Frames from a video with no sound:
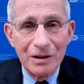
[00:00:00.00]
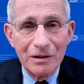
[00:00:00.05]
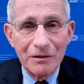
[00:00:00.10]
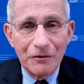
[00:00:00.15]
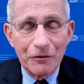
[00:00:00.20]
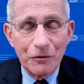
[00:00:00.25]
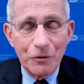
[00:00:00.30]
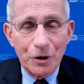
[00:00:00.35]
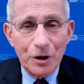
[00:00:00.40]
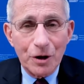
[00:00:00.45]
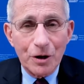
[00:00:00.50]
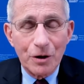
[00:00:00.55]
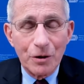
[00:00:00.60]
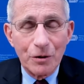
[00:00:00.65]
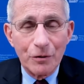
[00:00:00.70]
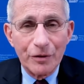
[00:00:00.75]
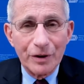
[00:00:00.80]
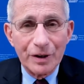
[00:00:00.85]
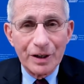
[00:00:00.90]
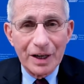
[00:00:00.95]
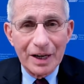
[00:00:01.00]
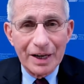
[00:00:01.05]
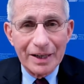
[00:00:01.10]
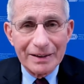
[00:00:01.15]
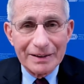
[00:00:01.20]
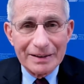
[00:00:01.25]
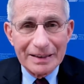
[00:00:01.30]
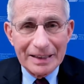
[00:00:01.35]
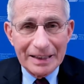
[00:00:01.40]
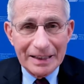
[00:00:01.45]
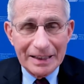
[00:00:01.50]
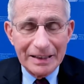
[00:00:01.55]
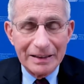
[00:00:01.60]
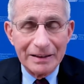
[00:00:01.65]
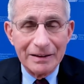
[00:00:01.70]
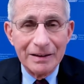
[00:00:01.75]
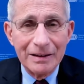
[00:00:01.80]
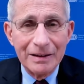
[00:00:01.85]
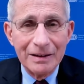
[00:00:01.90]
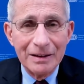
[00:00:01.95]
for
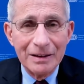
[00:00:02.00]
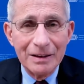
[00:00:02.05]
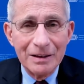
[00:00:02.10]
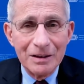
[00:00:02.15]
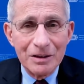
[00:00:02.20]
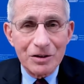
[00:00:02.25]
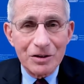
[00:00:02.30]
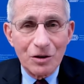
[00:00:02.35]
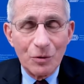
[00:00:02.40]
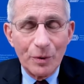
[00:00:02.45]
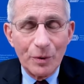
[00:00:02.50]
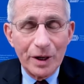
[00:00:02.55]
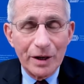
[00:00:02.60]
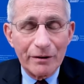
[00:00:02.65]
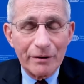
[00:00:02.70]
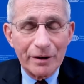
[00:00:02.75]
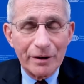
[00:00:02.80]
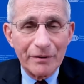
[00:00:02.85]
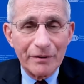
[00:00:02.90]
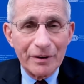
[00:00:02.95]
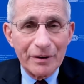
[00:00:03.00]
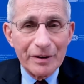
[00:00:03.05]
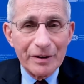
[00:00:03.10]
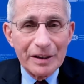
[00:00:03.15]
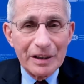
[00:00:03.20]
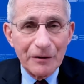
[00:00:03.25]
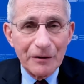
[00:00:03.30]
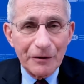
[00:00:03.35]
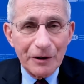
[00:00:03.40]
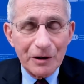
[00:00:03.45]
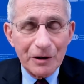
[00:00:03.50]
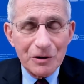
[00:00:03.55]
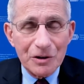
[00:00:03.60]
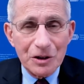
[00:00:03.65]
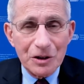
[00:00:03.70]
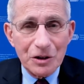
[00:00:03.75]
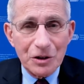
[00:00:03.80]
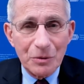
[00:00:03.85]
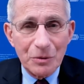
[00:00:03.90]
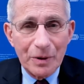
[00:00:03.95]
COVID-19. So we are in a very difficult
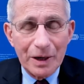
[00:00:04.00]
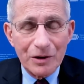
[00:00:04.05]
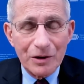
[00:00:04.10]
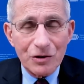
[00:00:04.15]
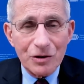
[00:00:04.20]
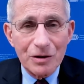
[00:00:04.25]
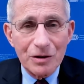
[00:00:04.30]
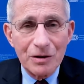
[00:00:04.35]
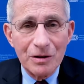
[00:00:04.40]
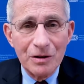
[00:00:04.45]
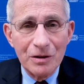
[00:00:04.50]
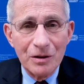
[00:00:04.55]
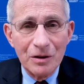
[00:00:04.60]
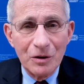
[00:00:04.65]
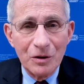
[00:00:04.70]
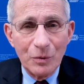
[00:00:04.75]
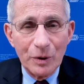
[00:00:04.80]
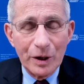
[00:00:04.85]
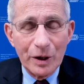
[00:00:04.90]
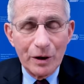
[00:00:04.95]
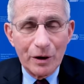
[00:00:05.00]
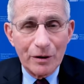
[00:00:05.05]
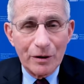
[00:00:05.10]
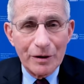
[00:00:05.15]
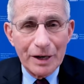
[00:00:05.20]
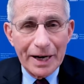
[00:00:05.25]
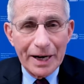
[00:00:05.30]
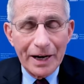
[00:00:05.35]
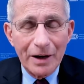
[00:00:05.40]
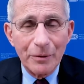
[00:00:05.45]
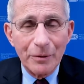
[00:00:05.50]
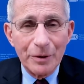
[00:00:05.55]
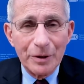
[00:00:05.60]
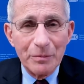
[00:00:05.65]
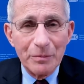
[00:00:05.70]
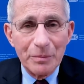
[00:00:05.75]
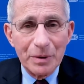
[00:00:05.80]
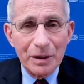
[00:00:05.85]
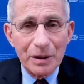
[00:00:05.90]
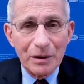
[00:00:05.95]
situation. We are now in
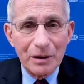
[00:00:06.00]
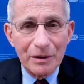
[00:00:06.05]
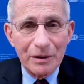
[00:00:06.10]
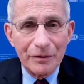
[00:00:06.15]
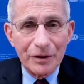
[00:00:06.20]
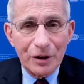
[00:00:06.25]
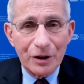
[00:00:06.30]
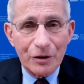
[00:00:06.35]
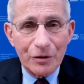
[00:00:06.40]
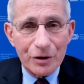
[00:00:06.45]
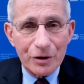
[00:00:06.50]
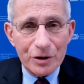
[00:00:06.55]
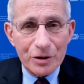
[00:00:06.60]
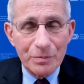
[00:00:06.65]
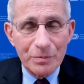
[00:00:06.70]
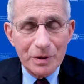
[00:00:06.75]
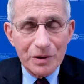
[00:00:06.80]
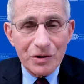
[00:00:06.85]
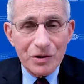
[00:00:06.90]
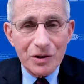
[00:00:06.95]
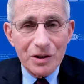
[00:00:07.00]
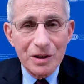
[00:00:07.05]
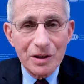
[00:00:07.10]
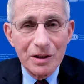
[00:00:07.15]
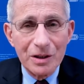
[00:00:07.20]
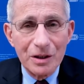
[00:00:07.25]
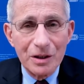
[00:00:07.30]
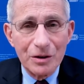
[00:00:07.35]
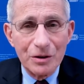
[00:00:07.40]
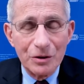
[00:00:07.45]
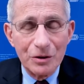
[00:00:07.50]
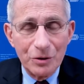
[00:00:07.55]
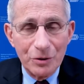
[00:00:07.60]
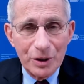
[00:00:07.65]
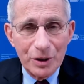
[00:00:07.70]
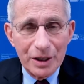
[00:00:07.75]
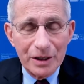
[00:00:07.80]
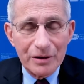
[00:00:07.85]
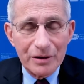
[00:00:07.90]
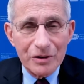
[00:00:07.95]
the middle of the Christmas, New
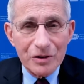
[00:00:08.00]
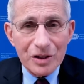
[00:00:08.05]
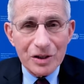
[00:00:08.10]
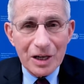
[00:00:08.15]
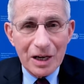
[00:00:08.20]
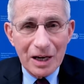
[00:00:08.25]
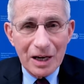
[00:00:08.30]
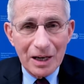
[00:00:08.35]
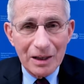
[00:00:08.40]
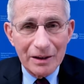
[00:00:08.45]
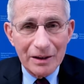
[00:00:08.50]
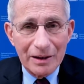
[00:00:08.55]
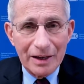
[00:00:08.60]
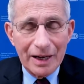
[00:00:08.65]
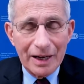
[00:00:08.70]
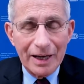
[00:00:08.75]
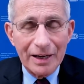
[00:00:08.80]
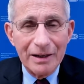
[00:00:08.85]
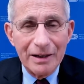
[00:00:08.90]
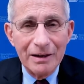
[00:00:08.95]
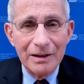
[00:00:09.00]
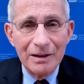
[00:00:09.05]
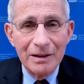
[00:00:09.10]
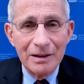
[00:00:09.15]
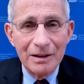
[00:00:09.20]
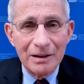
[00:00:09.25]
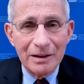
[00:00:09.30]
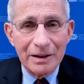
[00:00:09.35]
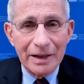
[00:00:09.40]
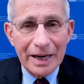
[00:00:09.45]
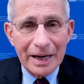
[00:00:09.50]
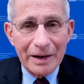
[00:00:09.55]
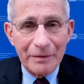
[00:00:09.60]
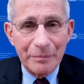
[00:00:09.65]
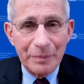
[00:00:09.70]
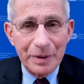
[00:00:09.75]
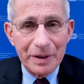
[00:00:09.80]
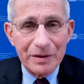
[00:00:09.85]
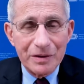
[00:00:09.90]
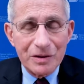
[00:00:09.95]
Year's holiday. There
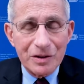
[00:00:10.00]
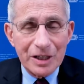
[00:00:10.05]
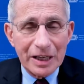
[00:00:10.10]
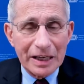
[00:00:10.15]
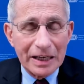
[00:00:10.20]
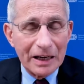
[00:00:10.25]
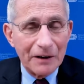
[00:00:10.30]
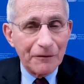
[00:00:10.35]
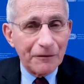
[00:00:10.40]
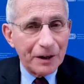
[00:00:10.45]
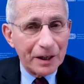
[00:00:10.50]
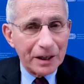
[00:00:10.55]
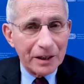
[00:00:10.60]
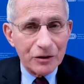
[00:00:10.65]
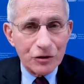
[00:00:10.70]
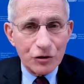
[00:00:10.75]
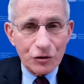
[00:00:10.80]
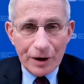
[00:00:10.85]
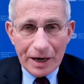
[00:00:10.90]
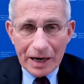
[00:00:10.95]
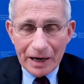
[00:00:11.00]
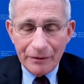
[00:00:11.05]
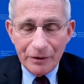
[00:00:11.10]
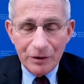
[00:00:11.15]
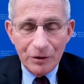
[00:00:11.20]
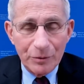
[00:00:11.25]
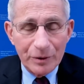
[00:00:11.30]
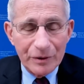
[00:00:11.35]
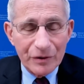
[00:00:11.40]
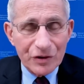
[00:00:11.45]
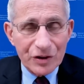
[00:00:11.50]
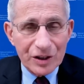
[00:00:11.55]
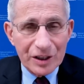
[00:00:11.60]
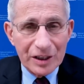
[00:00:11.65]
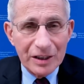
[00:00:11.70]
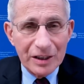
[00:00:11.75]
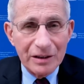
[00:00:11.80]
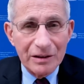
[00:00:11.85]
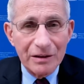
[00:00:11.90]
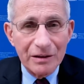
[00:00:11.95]
had been significant travel. We've
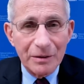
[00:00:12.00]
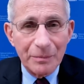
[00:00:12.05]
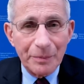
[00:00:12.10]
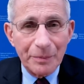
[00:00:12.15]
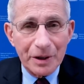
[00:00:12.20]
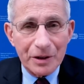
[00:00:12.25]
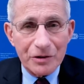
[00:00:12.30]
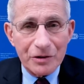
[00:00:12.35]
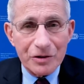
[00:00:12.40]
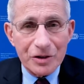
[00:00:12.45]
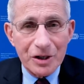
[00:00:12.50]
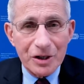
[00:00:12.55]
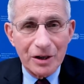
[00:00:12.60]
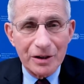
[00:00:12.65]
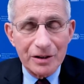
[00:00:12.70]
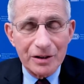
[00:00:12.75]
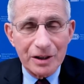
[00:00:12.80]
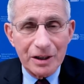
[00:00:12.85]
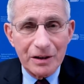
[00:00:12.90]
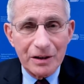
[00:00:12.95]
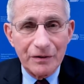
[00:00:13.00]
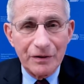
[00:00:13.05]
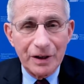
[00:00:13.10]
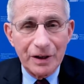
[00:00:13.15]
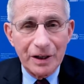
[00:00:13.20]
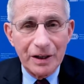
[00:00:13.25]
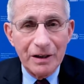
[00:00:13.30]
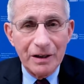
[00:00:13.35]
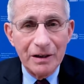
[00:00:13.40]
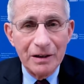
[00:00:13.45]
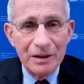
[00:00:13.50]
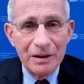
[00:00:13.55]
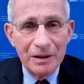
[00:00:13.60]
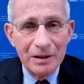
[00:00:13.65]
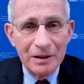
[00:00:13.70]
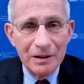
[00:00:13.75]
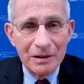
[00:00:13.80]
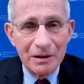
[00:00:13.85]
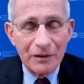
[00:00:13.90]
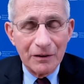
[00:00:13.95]
seen the pictures on TV
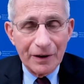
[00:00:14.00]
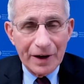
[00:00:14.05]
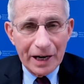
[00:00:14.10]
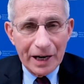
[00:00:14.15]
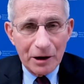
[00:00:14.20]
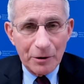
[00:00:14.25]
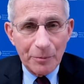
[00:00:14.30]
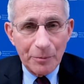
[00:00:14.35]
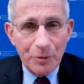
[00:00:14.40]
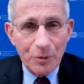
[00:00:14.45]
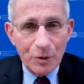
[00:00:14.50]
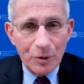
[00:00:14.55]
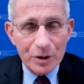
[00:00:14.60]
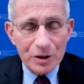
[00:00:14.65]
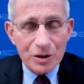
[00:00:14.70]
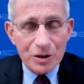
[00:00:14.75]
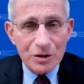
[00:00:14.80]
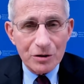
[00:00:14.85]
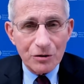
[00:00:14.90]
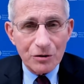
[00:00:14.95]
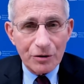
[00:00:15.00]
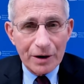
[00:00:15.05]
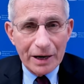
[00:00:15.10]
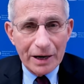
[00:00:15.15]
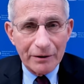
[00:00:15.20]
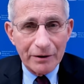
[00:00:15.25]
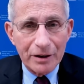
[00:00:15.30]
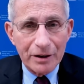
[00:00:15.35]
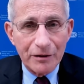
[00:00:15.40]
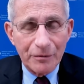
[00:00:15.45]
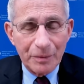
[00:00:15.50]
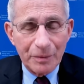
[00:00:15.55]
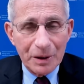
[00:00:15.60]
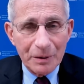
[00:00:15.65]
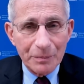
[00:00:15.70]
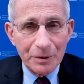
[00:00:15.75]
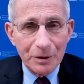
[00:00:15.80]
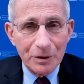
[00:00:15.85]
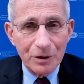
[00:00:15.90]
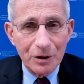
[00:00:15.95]
of airports crowded, of
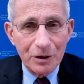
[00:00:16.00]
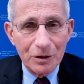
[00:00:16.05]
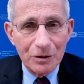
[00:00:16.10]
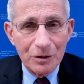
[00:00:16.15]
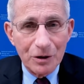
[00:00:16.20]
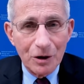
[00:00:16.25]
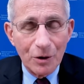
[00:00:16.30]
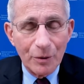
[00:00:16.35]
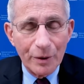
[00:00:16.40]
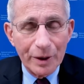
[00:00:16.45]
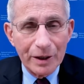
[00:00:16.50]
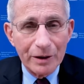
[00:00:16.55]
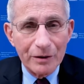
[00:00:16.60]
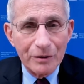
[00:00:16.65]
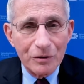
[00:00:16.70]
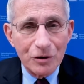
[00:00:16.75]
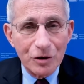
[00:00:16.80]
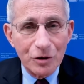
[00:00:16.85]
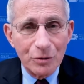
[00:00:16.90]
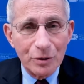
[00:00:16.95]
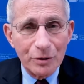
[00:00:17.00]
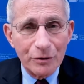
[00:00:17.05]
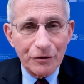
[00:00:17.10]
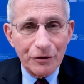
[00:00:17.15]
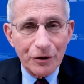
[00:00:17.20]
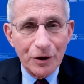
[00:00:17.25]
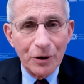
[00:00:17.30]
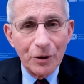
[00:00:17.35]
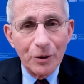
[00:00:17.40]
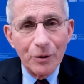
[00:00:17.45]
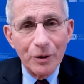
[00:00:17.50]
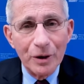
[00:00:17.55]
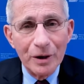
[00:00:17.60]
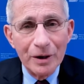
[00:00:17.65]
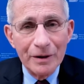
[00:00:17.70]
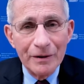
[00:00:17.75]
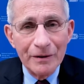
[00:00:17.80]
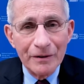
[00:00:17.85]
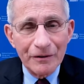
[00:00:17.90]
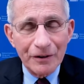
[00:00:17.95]
people going to and fro
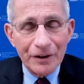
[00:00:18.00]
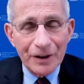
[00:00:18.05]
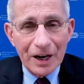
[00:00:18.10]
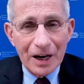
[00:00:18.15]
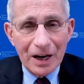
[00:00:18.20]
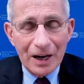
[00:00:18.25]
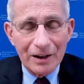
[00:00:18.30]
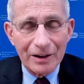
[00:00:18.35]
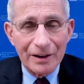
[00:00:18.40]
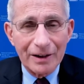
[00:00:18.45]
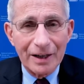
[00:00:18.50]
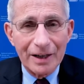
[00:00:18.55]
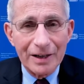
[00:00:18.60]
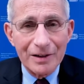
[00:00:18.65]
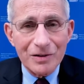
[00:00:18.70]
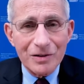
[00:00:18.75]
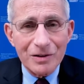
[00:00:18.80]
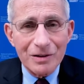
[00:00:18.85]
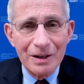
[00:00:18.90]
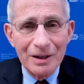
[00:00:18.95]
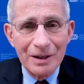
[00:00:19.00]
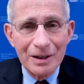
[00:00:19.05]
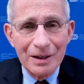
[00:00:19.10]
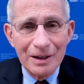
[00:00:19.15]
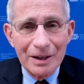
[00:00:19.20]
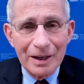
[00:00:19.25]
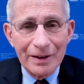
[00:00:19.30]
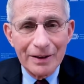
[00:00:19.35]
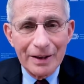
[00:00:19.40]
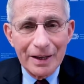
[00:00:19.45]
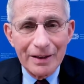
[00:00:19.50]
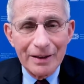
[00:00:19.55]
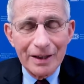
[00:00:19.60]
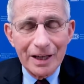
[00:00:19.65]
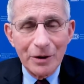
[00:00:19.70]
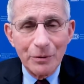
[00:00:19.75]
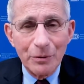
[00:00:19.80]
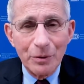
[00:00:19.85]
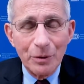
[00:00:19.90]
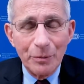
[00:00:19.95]
for the holidays. And then
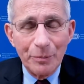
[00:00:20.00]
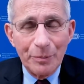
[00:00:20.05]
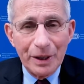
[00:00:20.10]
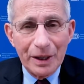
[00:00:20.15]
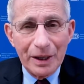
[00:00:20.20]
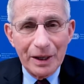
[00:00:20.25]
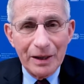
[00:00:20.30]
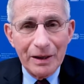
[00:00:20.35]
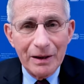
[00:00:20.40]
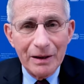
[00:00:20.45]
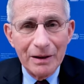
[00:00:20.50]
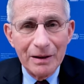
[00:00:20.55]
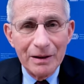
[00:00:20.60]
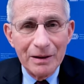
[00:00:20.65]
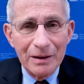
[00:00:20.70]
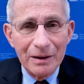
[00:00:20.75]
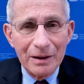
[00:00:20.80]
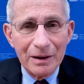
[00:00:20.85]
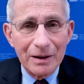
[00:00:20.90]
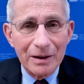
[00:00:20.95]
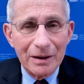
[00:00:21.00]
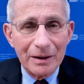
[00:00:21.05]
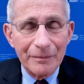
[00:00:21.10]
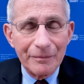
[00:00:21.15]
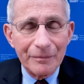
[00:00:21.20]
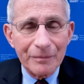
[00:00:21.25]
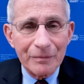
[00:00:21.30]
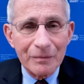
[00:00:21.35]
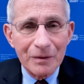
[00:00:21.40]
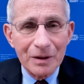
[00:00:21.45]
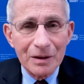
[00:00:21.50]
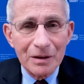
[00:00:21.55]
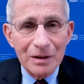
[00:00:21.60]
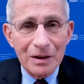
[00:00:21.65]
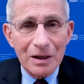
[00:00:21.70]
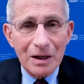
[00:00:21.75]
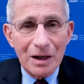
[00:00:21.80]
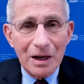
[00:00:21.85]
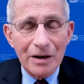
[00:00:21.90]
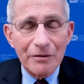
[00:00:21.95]
there will be
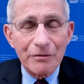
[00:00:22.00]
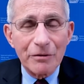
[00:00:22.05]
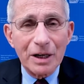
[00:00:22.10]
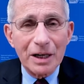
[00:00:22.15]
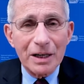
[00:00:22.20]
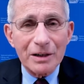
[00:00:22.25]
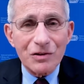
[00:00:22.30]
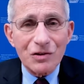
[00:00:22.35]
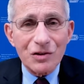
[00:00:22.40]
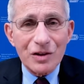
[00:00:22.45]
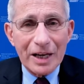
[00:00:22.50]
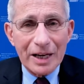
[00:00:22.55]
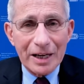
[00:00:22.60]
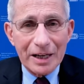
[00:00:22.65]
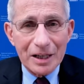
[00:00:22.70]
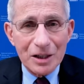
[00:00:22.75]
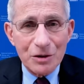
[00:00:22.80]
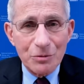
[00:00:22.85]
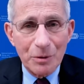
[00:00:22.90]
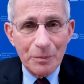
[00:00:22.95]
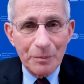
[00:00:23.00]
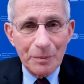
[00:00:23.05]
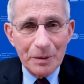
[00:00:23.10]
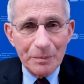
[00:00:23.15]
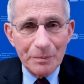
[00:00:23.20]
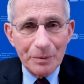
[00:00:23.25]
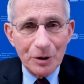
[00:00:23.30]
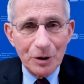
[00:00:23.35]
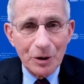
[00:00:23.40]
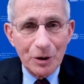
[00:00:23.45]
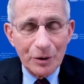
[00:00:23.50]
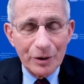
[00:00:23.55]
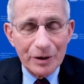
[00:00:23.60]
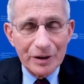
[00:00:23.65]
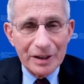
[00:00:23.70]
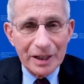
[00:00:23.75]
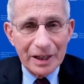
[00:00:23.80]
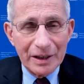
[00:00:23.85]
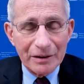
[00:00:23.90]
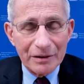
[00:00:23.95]
congregate settings where people go to
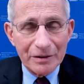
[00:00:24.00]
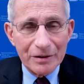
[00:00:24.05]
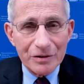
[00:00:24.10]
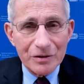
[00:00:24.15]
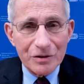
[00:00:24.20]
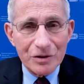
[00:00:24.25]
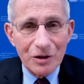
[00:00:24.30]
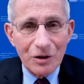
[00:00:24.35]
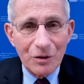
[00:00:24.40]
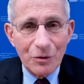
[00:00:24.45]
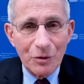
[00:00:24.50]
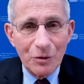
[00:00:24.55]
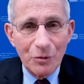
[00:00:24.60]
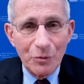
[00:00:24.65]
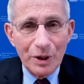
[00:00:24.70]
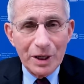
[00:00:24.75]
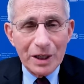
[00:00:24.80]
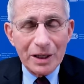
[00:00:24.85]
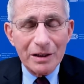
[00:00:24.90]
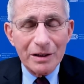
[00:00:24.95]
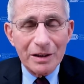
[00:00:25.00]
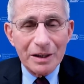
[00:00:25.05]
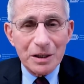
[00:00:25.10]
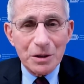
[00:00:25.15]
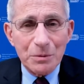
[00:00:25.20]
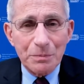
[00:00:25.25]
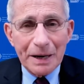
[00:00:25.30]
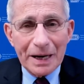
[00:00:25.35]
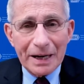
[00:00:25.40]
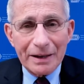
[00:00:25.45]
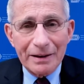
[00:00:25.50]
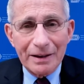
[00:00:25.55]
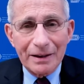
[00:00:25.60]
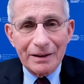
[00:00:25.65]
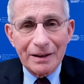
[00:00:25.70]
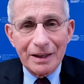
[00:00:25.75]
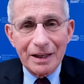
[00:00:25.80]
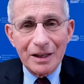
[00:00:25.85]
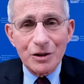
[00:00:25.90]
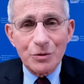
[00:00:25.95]
dinners. So we can expect
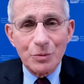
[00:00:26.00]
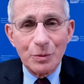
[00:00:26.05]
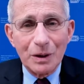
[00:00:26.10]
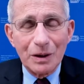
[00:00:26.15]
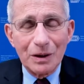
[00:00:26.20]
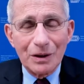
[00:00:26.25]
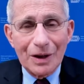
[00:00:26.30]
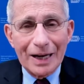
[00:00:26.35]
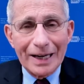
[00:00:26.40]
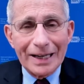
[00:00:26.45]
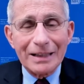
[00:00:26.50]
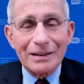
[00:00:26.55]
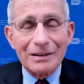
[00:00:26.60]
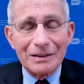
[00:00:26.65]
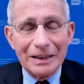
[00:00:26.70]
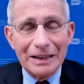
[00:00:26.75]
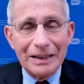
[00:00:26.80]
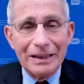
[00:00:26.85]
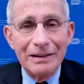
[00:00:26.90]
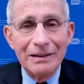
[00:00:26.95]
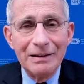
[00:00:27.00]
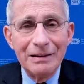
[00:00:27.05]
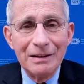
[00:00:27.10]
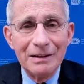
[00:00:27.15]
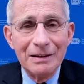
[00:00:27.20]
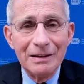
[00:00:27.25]
that things will likely